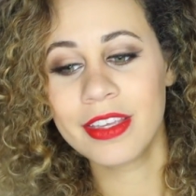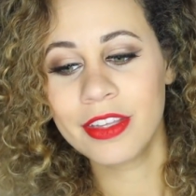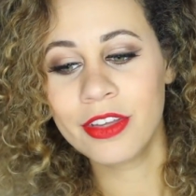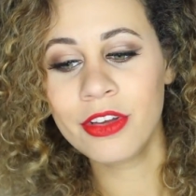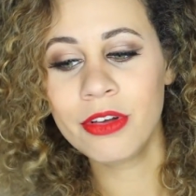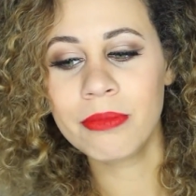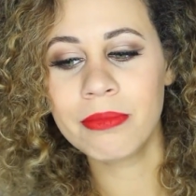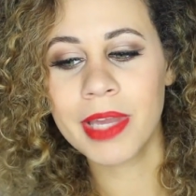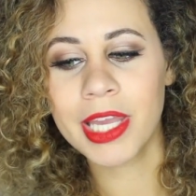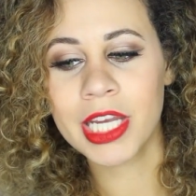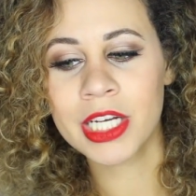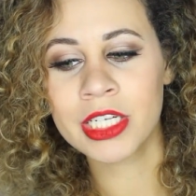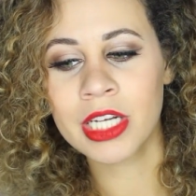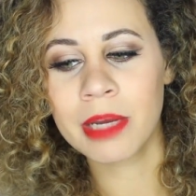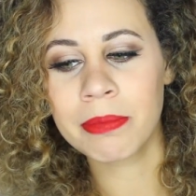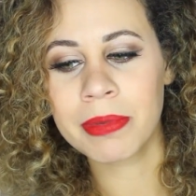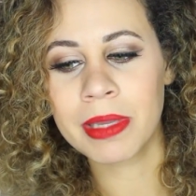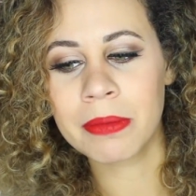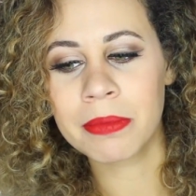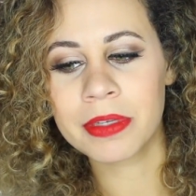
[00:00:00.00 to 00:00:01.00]
You may or
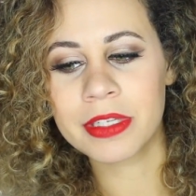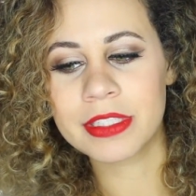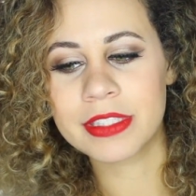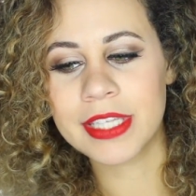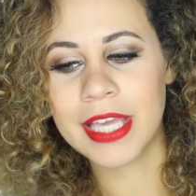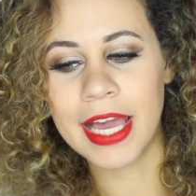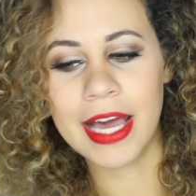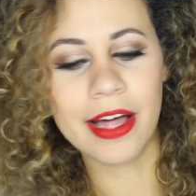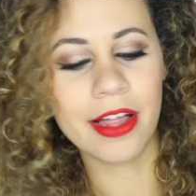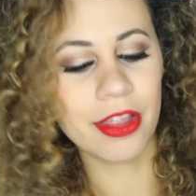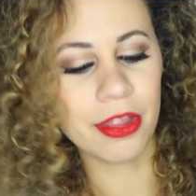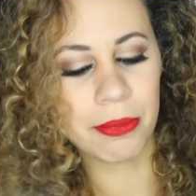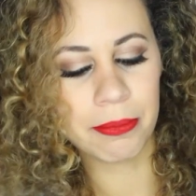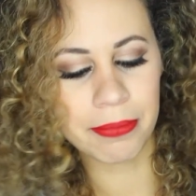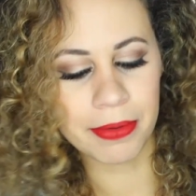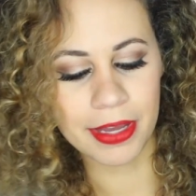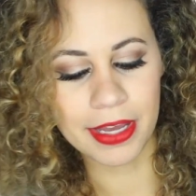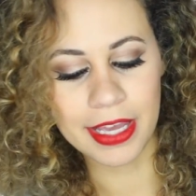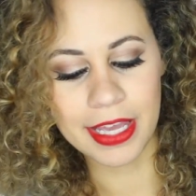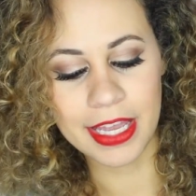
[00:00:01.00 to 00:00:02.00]
not be able to tell,
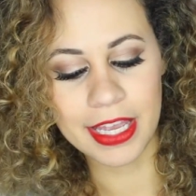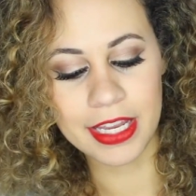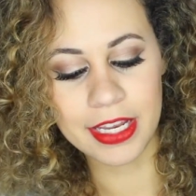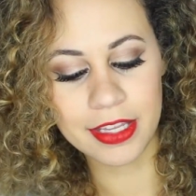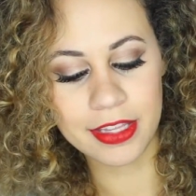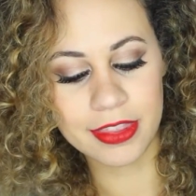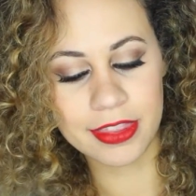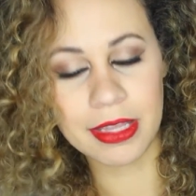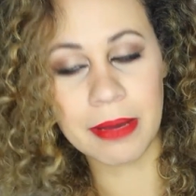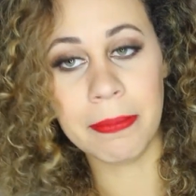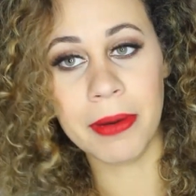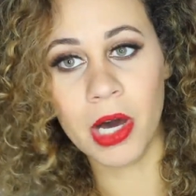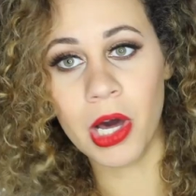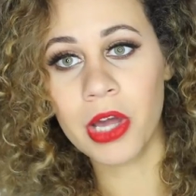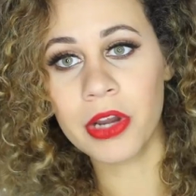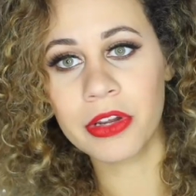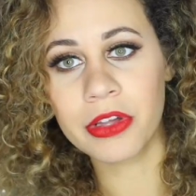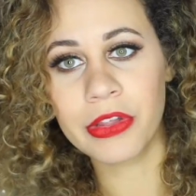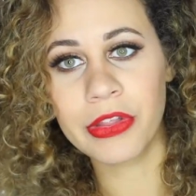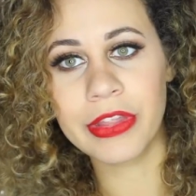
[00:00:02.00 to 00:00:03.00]
but the
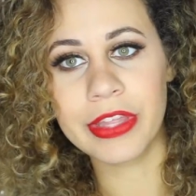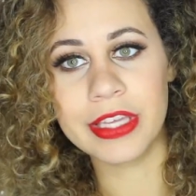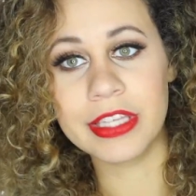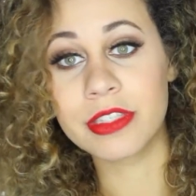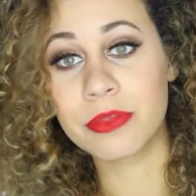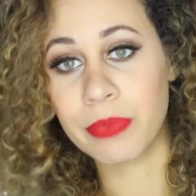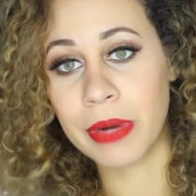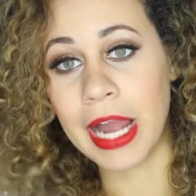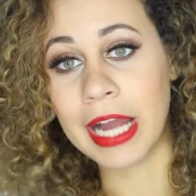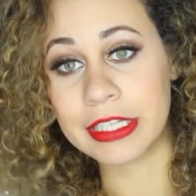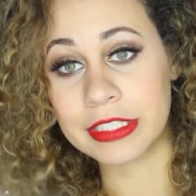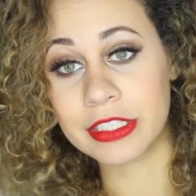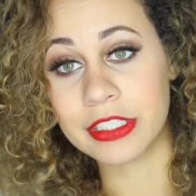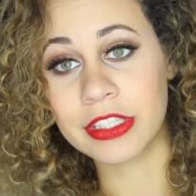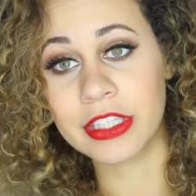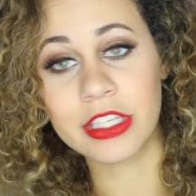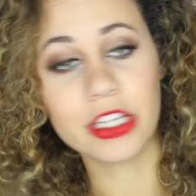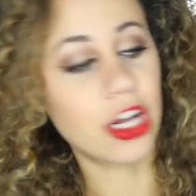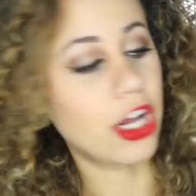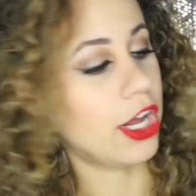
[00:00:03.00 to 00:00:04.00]
bottle is
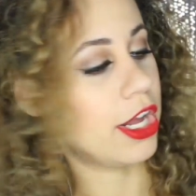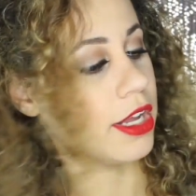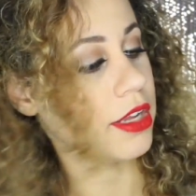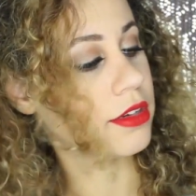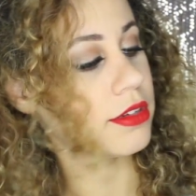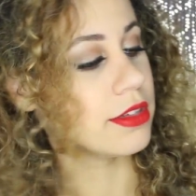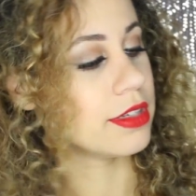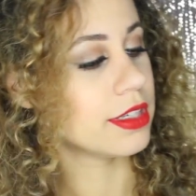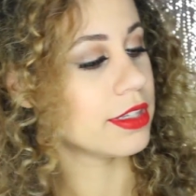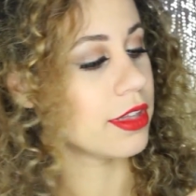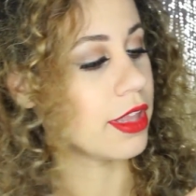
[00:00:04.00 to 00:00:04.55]
practically gone.